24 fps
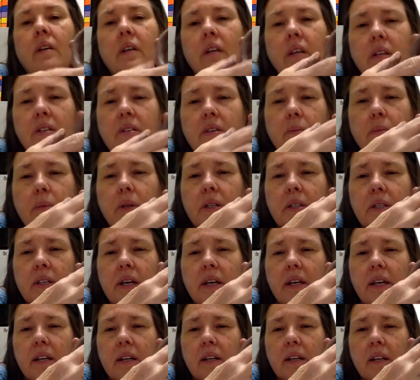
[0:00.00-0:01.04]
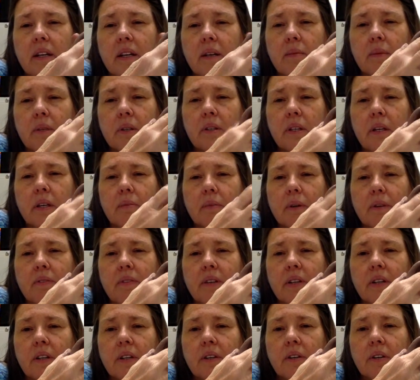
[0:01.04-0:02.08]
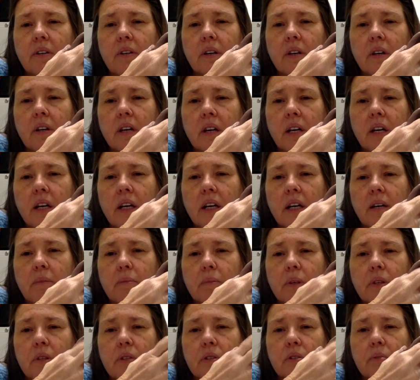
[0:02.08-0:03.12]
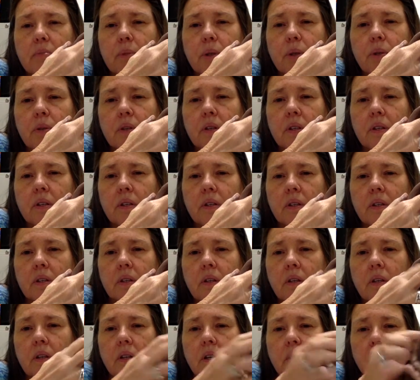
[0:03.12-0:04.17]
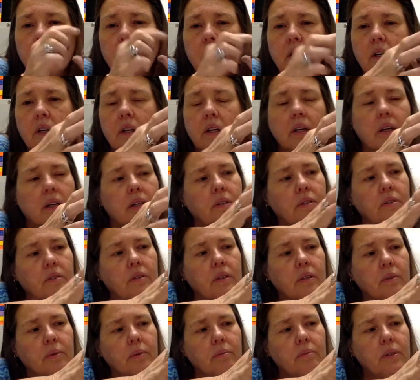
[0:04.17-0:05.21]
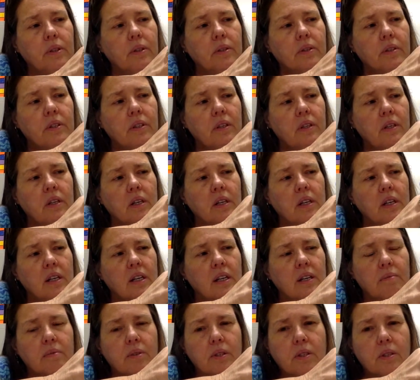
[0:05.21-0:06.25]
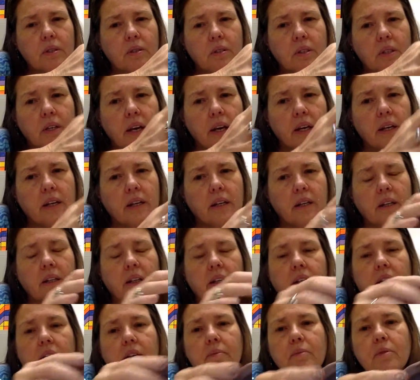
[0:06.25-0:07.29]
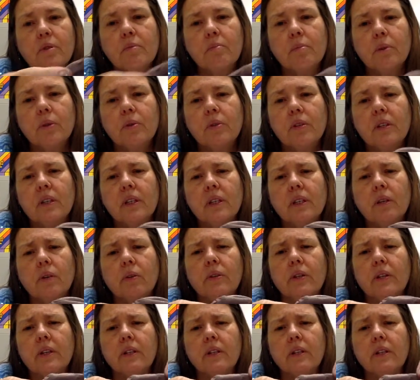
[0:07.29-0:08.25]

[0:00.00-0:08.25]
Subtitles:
is I'm going to take it, I'm going to take my finger, and I'm going to smooth it. Can you see what I'm doing? I'm just taking it and I'm smoothing it on the